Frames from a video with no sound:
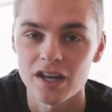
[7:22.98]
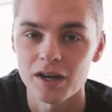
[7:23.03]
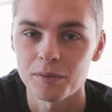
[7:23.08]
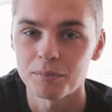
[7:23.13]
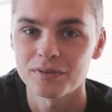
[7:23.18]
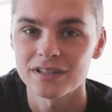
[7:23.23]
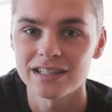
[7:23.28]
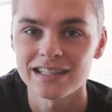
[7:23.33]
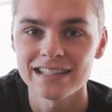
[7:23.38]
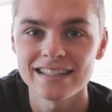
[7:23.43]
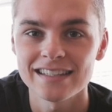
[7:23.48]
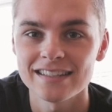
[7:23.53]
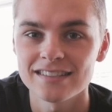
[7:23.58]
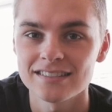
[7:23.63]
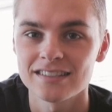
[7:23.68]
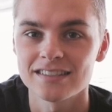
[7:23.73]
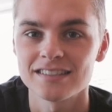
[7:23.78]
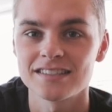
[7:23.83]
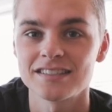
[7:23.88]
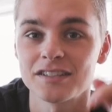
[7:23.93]
yet,
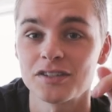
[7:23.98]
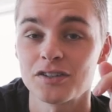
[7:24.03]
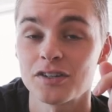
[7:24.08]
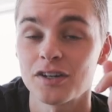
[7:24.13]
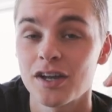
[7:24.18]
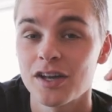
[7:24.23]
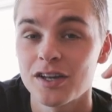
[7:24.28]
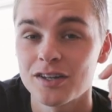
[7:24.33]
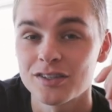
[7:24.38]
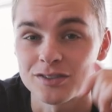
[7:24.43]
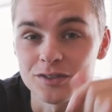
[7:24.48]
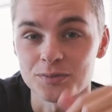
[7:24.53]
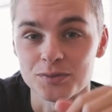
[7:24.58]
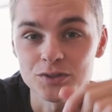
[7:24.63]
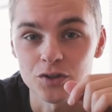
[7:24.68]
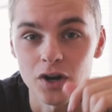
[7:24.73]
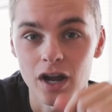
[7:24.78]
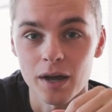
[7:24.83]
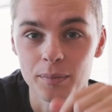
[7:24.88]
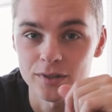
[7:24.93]
please consider
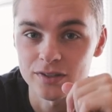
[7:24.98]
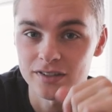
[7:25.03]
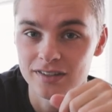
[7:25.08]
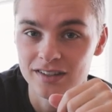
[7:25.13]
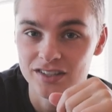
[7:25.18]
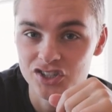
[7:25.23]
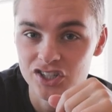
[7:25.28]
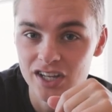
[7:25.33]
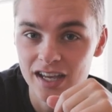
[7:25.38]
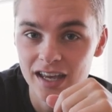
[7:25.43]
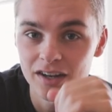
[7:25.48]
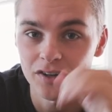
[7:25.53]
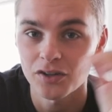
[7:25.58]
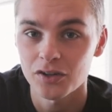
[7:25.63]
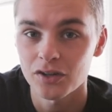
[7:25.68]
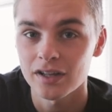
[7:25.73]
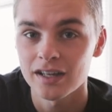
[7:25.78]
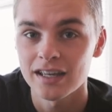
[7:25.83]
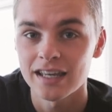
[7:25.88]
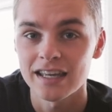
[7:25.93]
subscribing to the
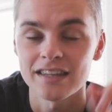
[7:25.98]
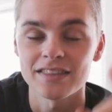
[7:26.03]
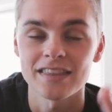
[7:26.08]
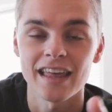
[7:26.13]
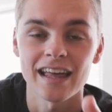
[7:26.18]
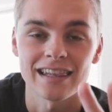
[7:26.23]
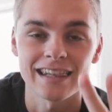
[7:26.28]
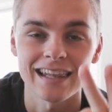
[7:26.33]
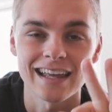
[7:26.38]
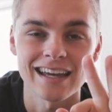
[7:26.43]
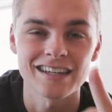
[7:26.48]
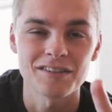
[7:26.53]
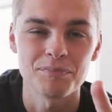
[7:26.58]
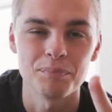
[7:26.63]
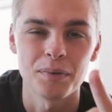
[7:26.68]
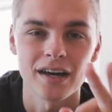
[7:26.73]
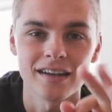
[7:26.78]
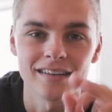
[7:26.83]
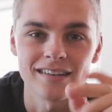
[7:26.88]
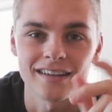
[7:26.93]
channel, hit that
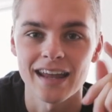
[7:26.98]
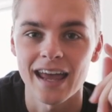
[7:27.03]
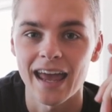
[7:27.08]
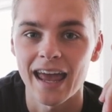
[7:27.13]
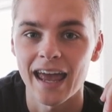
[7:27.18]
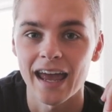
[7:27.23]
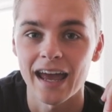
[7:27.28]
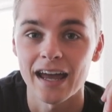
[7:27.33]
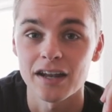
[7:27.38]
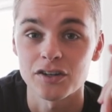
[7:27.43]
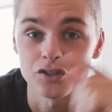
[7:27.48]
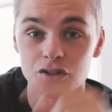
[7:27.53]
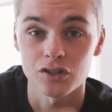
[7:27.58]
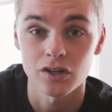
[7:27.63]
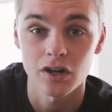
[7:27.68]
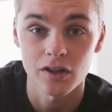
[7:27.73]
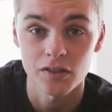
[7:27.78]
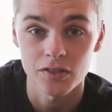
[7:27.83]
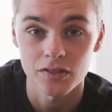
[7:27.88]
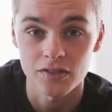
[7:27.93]
like button, and
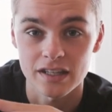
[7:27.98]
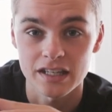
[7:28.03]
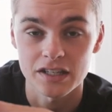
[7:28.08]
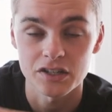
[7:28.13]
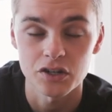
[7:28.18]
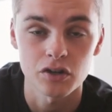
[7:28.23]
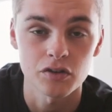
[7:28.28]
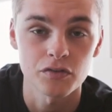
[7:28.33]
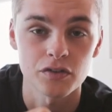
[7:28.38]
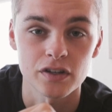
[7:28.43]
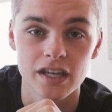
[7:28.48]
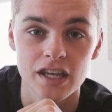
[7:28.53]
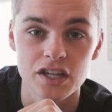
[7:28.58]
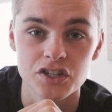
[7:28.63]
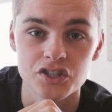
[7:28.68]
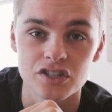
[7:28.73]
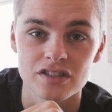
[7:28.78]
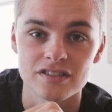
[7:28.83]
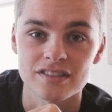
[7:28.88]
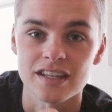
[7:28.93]
turn on the
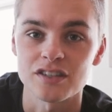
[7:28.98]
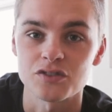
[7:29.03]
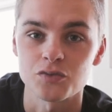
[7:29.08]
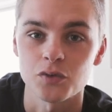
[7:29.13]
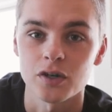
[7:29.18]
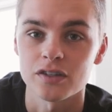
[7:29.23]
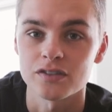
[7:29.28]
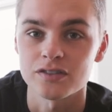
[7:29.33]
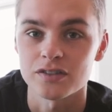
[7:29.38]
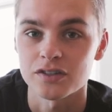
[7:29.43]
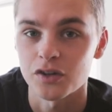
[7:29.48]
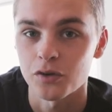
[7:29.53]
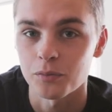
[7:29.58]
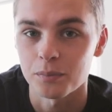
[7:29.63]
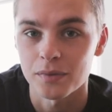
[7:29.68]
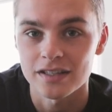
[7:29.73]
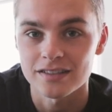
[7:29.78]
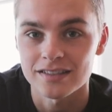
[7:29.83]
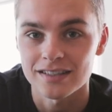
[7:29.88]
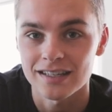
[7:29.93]
notifications as well so you
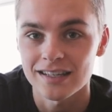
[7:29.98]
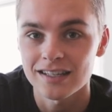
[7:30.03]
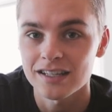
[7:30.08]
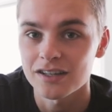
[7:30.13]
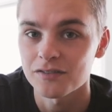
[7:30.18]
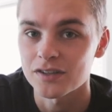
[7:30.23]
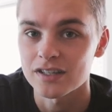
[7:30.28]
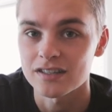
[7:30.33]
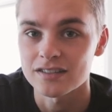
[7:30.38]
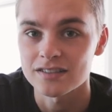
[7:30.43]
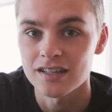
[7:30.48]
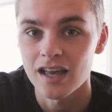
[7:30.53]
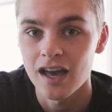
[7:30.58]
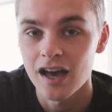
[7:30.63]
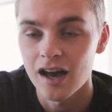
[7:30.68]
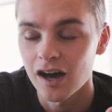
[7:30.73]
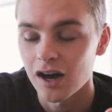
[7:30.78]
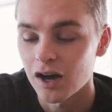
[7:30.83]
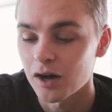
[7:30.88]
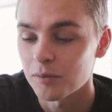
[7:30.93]
don't miss any of these
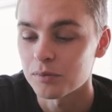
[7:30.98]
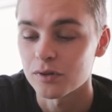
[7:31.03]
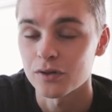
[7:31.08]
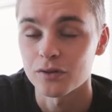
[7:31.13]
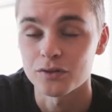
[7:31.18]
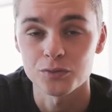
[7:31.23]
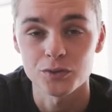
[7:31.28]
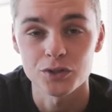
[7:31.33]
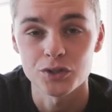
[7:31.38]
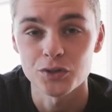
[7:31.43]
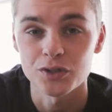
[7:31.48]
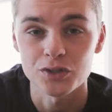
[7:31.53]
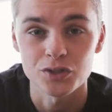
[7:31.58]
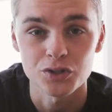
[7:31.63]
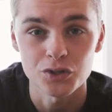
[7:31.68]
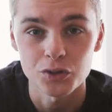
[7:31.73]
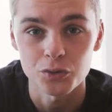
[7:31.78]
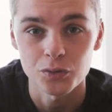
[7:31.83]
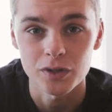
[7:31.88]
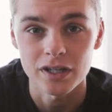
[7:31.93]
uploads. We're doing
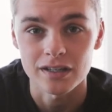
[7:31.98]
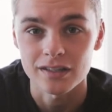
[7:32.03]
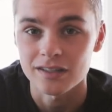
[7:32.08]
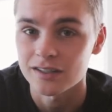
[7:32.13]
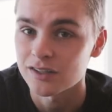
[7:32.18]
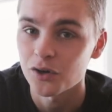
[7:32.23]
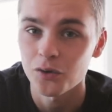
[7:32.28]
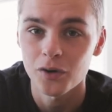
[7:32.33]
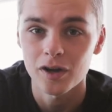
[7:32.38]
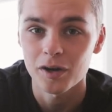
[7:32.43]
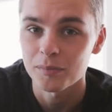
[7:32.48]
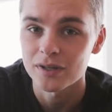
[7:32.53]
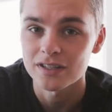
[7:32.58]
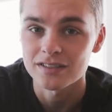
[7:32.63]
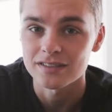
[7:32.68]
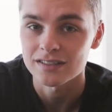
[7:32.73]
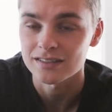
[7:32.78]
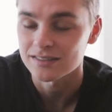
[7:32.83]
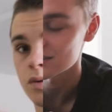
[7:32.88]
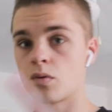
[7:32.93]
two a week. You don't want to
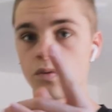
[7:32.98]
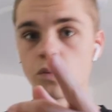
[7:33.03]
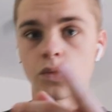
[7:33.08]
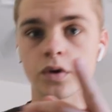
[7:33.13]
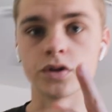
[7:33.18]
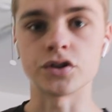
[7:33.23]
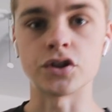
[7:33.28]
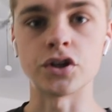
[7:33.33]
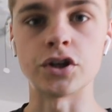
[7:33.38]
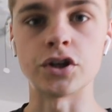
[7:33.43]
miss these. What's